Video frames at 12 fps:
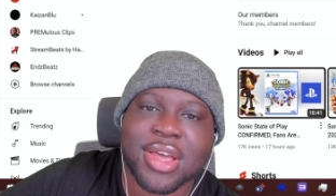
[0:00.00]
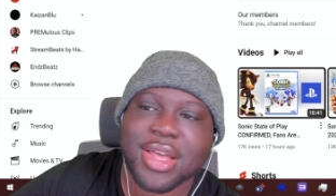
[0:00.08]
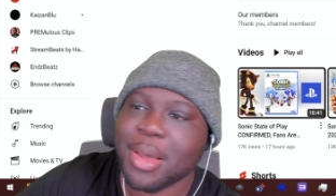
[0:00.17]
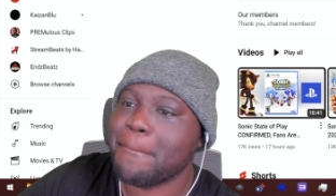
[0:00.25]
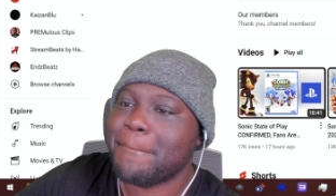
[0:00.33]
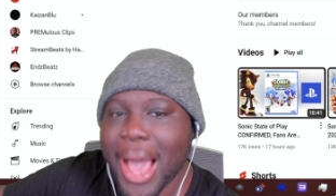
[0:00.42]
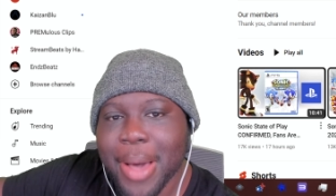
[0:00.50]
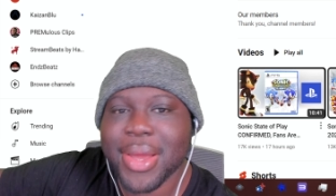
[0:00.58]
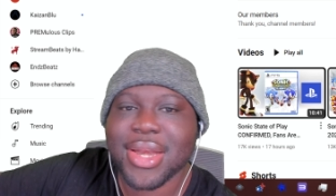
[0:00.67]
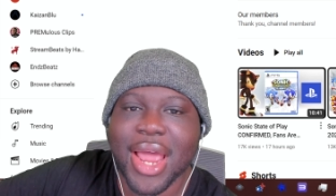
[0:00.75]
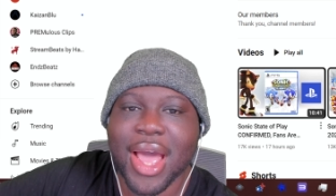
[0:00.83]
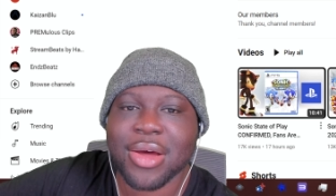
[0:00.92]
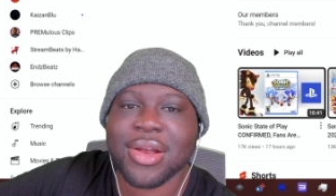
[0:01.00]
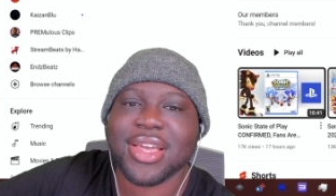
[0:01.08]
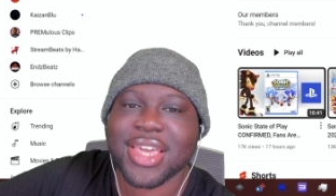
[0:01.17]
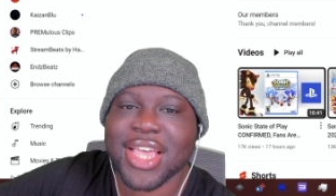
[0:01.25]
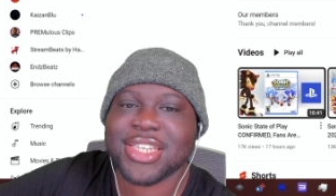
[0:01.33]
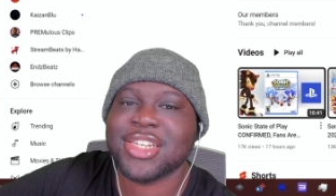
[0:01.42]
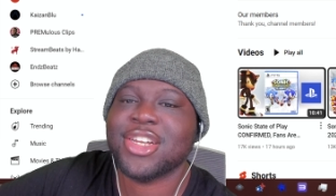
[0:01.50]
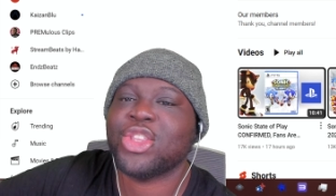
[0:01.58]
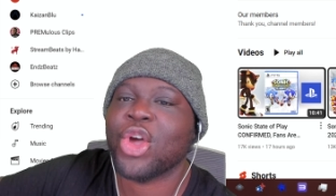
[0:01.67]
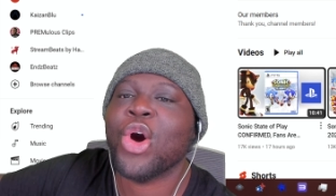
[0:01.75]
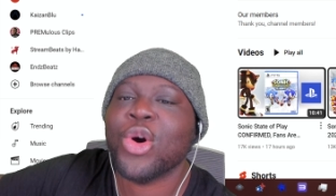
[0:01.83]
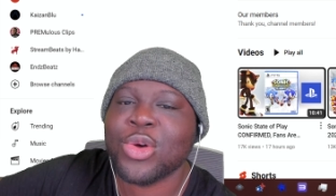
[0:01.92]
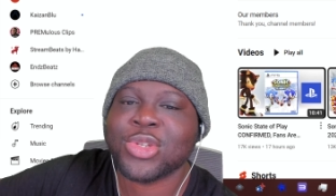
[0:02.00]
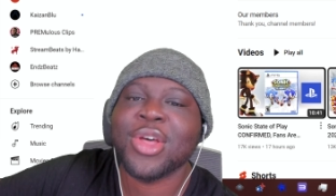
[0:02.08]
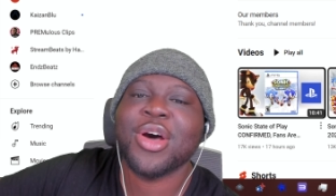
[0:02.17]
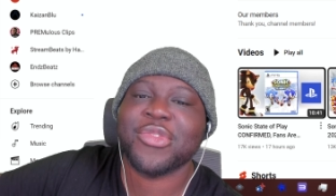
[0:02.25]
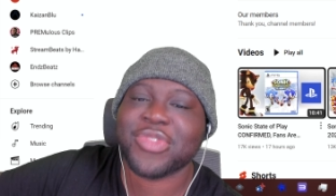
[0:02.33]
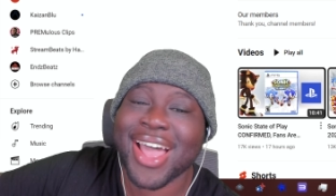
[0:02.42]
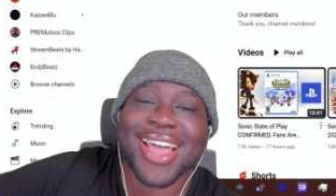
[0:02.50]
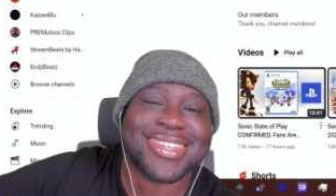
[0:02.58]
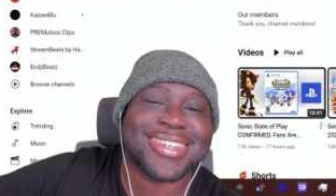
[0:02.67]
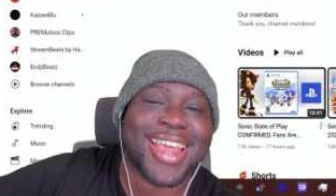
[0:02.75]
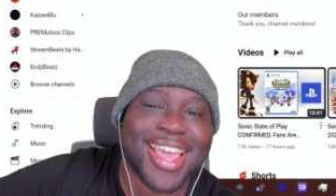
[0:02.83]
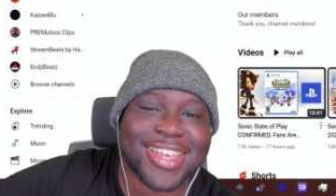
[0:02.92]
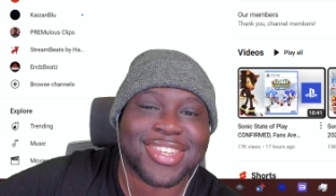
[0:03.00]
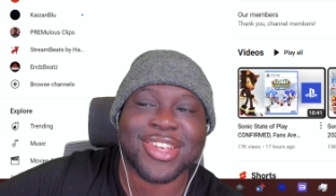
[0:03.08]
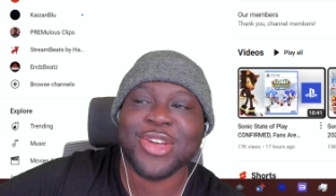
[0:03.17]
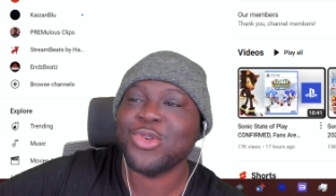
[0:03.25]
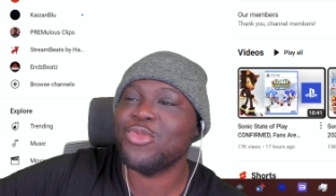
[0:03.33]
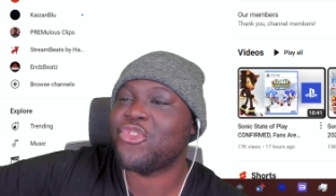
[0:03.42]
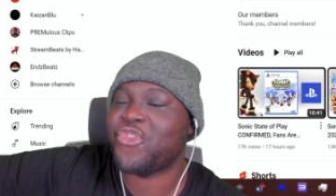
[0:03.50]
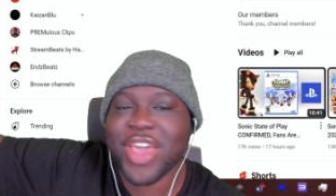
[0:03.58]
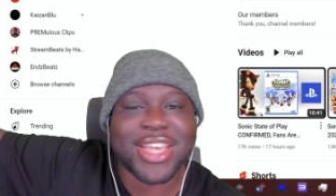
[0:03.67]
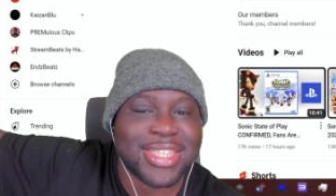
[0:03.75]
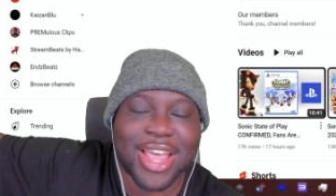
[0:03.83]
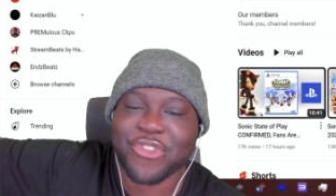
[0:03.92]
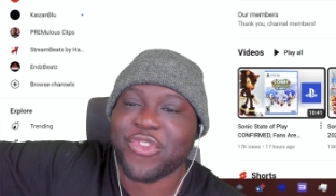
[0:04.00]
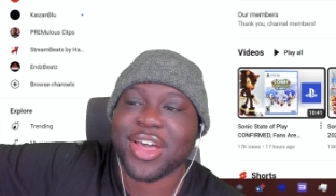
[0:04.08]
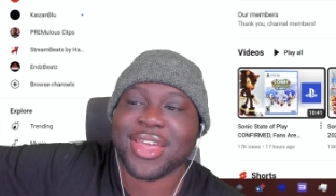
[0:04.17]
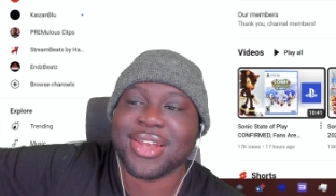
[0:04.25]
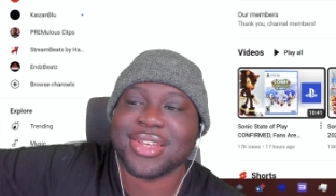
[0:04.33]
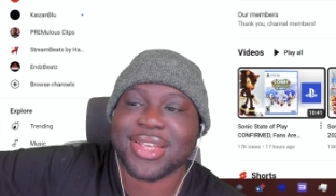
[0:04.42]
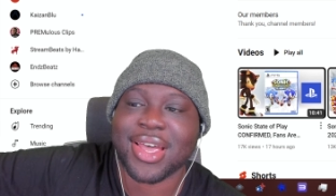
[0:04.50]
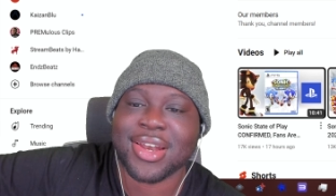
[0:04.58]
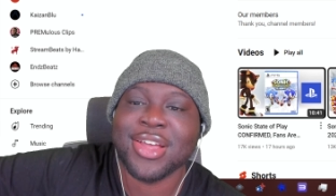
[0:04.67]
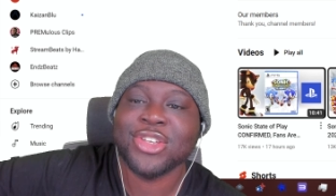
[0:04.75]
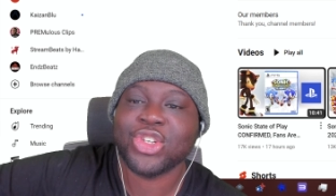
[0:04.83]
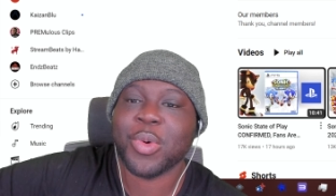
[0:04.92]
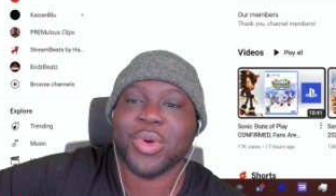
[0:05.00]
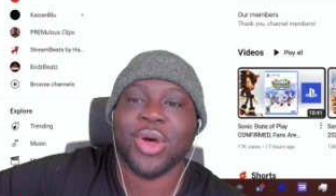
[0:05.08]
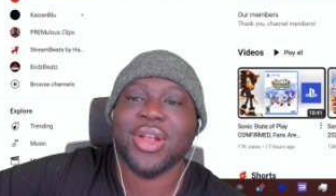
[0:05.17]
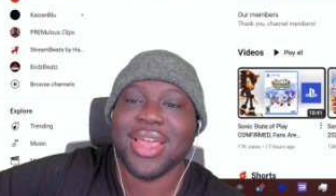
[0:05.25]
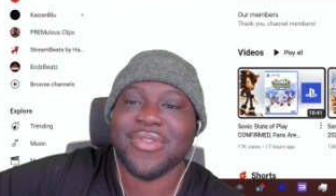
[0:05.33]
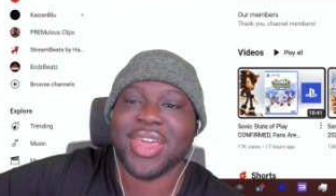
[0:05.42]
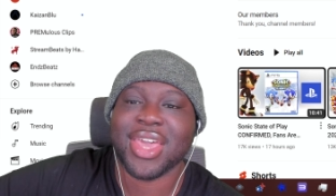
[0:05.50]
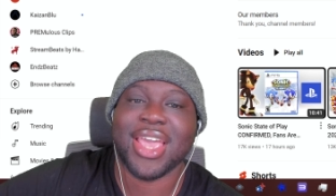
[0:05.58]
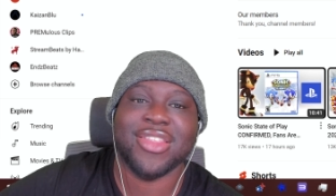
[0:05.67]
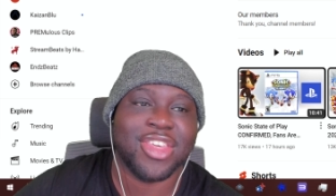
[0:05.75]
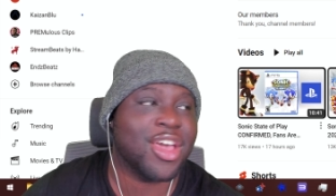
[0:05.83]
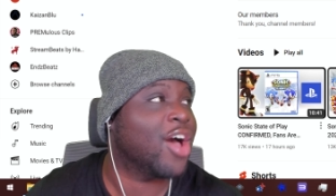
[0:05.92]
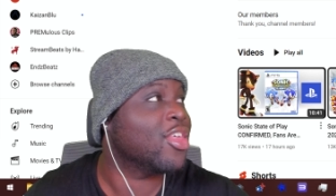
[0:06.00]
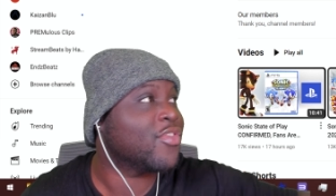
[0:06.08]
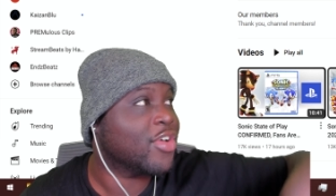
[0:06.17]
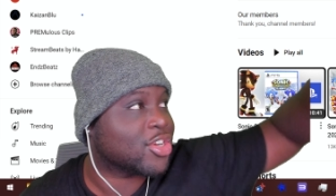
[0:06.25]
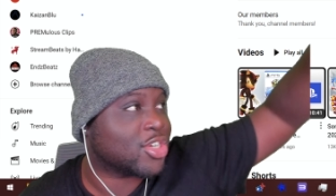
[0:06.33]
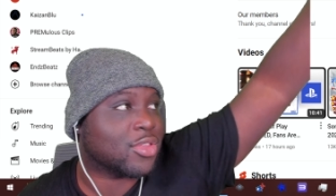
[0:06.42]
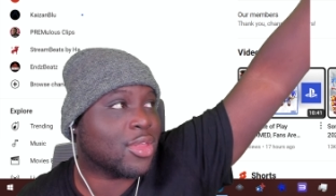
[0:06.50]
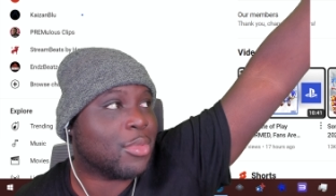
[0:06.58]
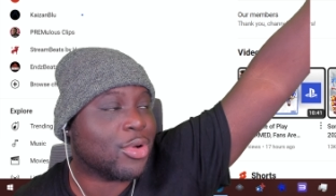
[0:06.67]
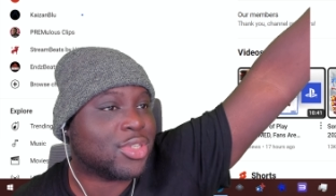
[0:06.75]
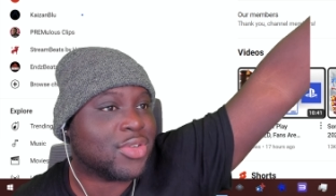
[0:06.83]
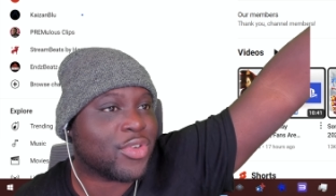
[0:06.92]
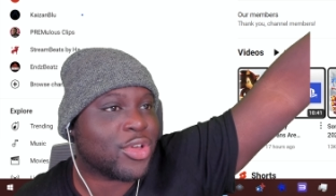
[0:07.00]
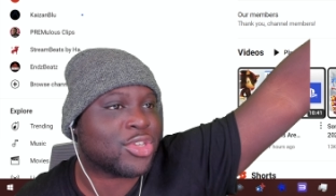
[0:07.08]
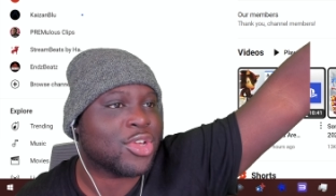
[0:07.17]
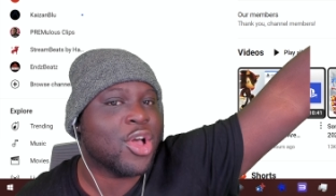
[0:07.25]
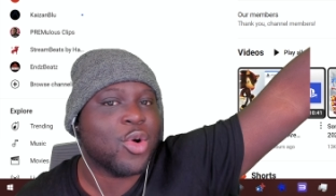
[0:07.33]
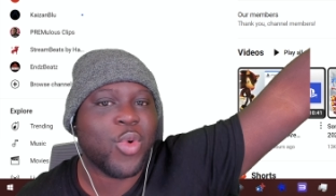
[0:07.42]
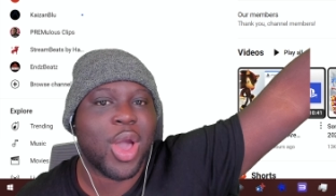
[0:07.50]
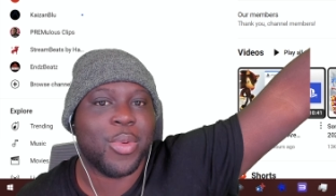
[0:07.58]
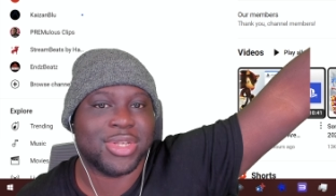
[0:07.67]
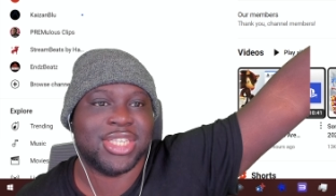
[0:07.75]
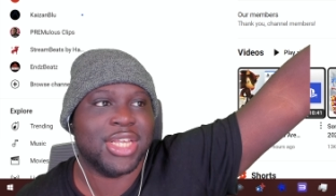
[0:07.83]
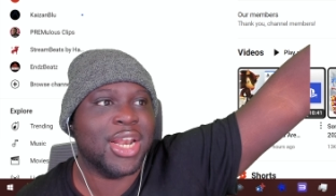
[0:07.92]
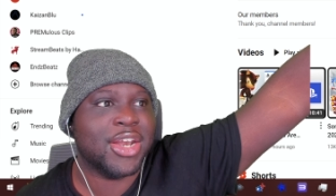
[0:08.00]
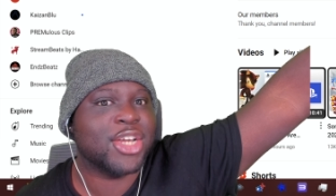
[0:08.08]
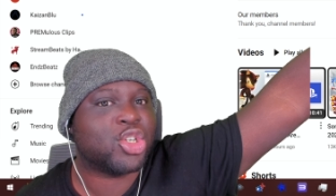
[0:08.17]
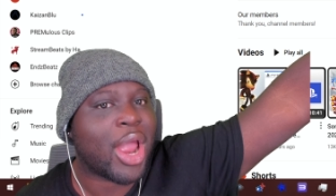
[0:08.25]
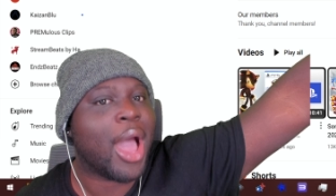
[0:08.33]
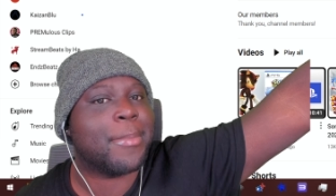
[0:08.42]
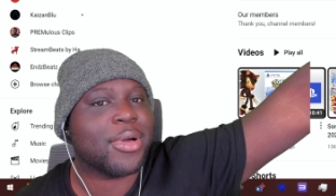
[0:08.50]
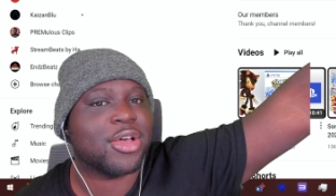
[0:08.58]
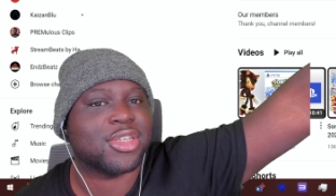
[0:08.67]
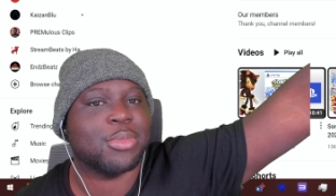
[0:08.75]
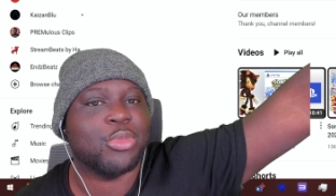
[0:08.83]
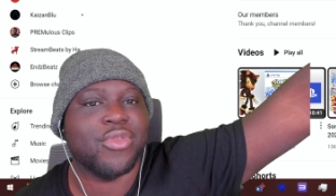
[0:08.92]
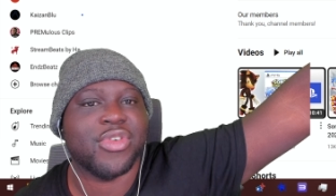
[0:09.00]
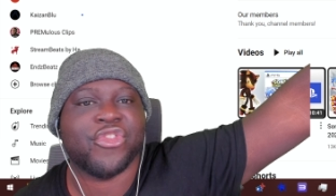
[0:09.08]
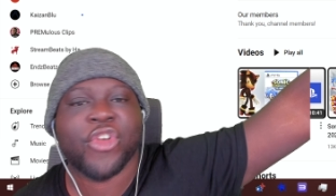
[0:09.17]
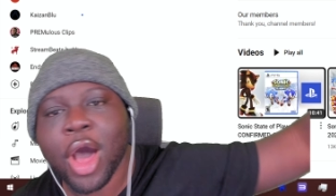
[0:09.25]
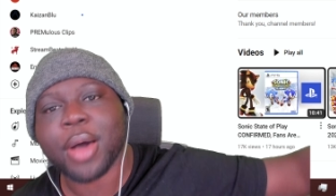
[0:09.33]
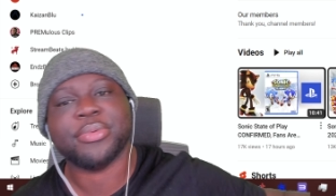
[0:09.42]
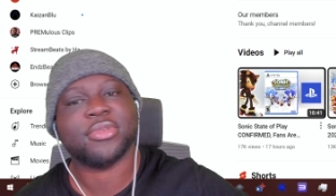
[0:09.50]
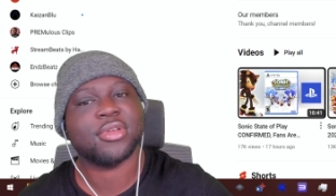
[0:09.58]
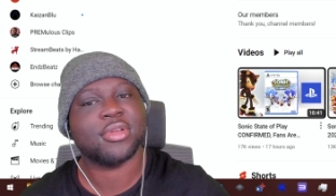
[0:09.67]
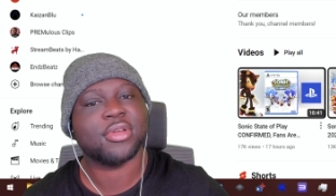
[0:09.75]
and bowing down and kissing the toes of Tyson Hess, who fixed that fucking design, so we're not living in the other version of the multiverse where we're still in a drought because the movie flopped.